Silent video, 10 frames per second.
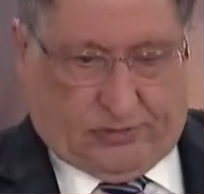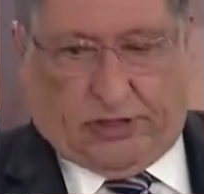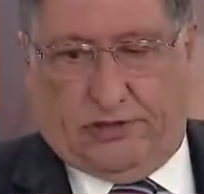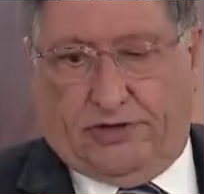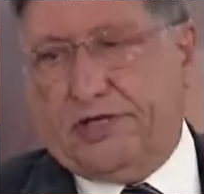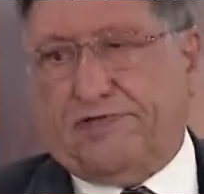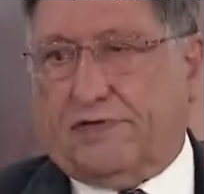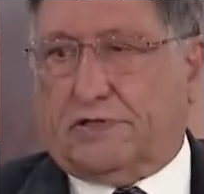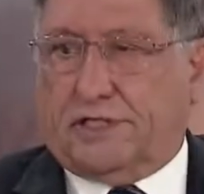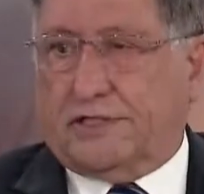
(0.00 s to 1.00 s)
Well, the
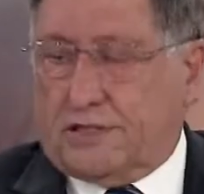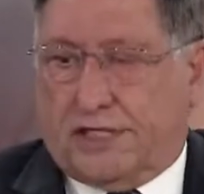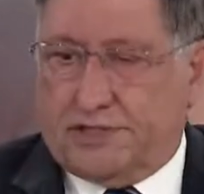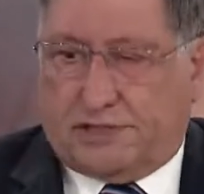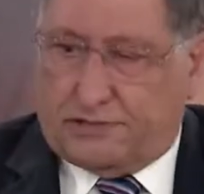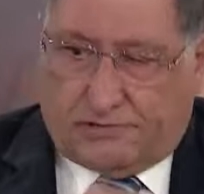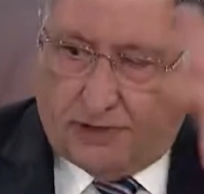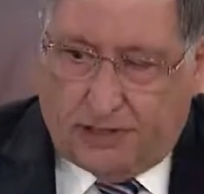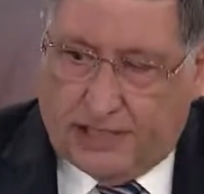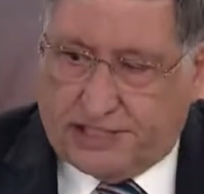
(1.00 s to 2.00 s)
difference is
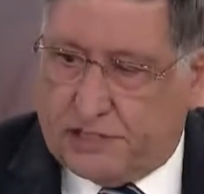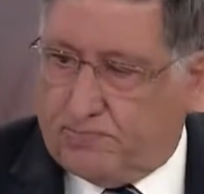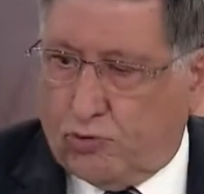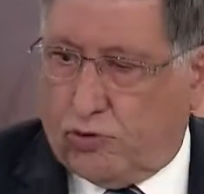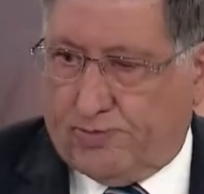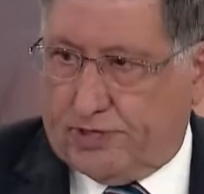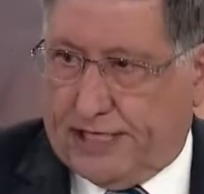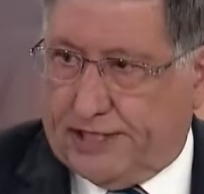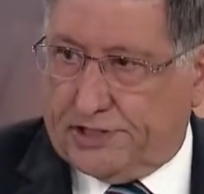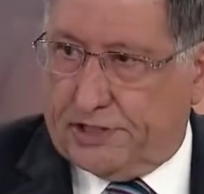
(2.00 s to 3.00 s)
the border
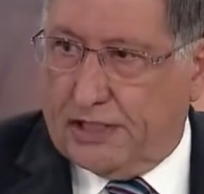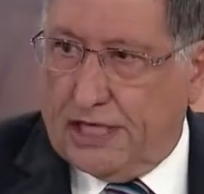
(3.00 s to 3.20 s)
protection.